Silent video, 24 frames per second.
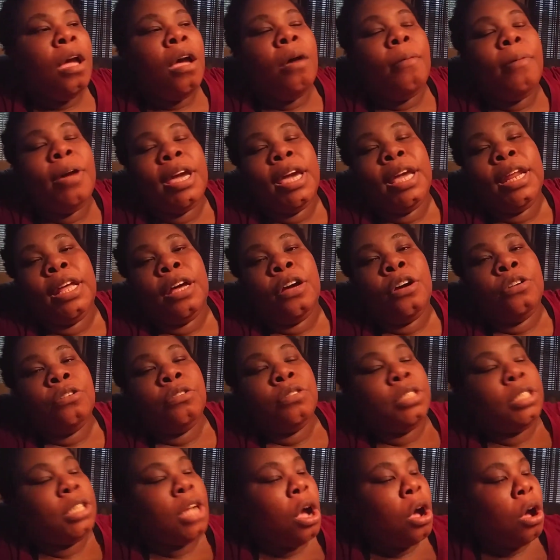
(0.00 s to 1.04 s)
But
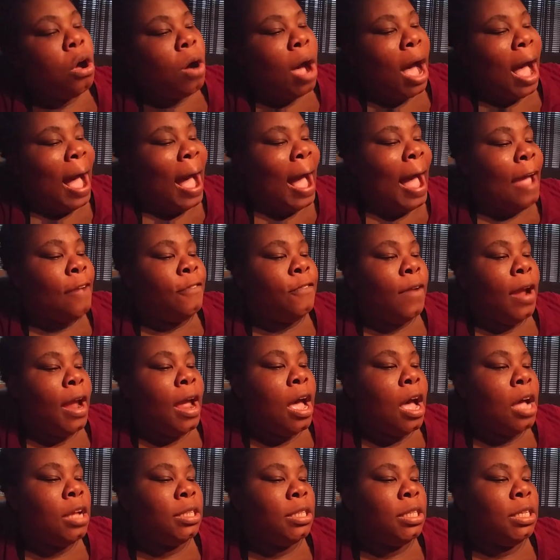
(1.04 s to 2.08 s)
anywho, so I
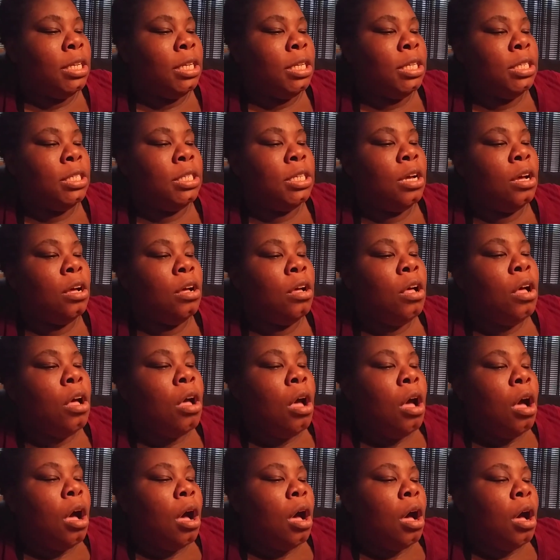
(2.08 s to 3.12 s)
found these
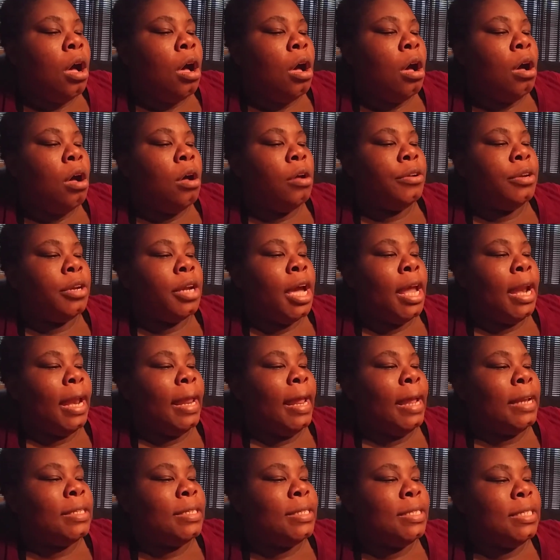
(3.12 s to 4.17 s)
uh, nut
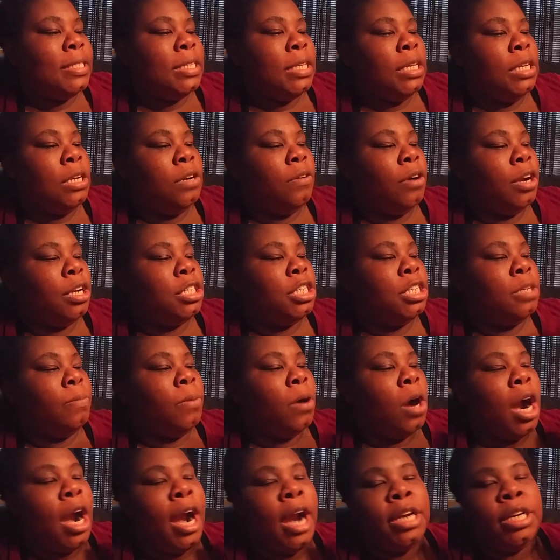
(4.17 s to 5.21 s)
and seed crunchy
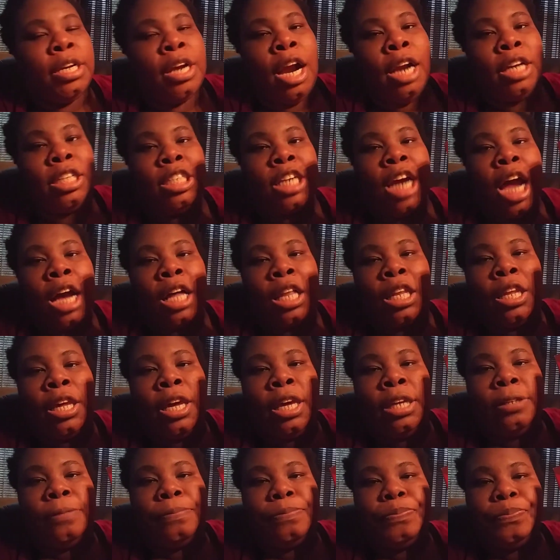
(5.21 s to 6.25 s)
bar dark
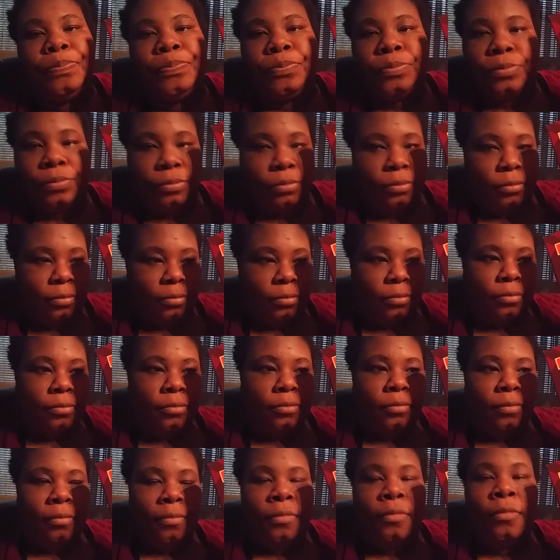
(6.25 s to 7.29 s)
chocolate.
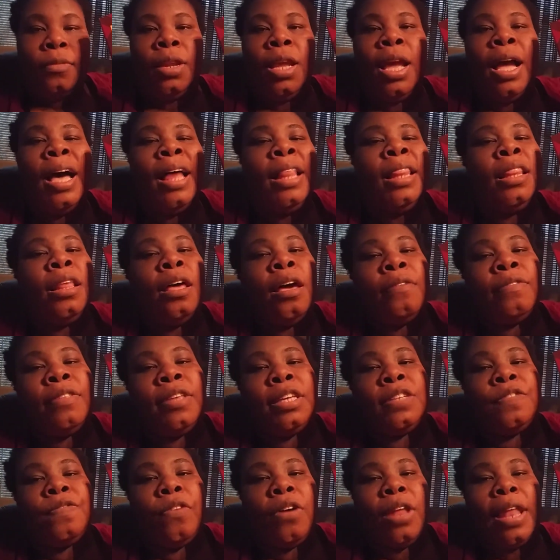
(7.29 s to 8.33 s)
I love
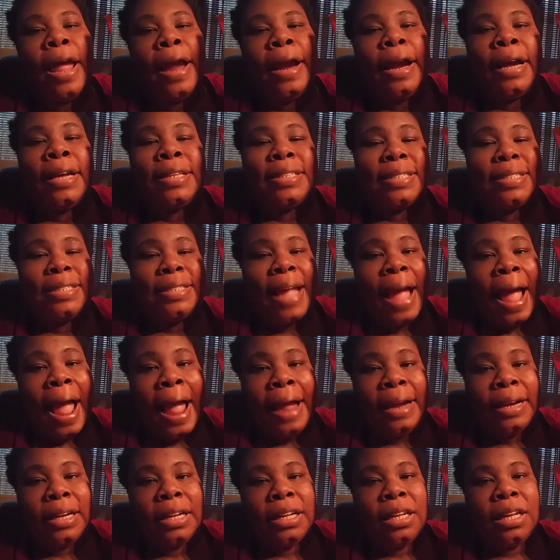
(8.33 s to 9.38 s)
these for like a
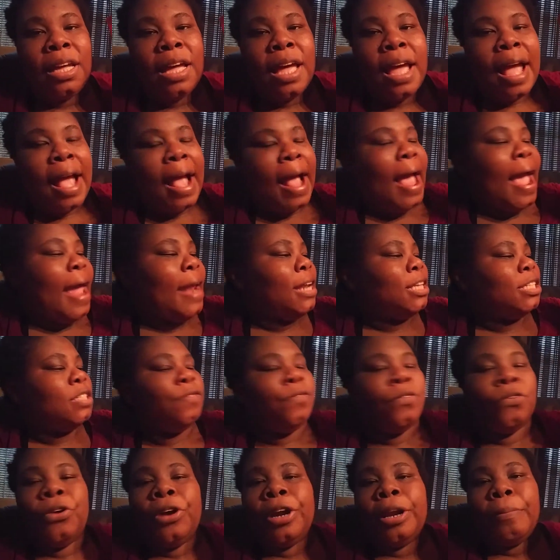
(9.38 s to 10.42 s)
snack, and it's
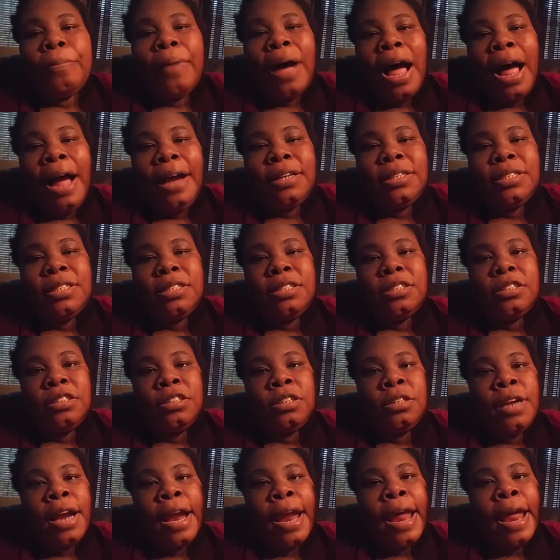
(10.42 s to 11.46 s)
four in a box.
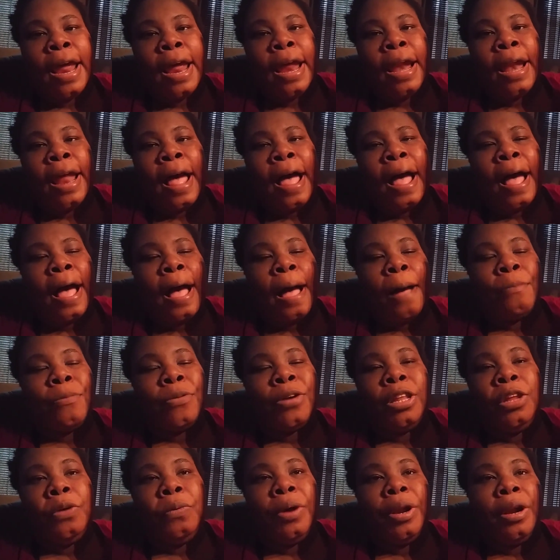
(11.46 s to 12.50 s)
And I'm
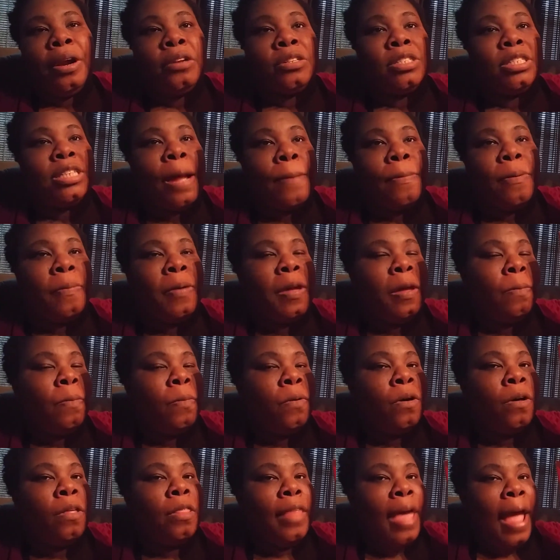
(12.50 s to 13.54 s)
really one of those type of
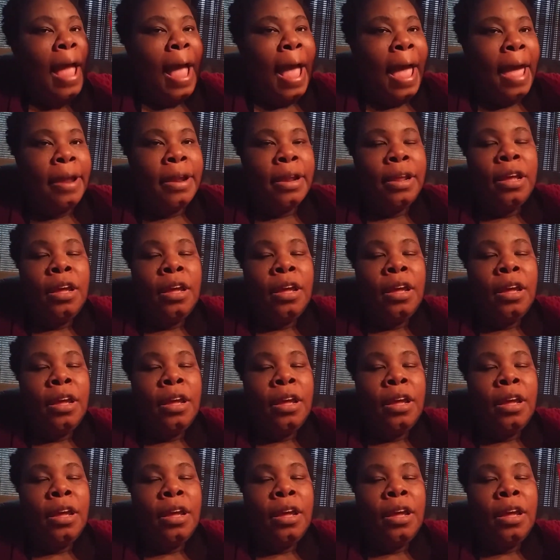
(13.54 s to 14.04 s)
people that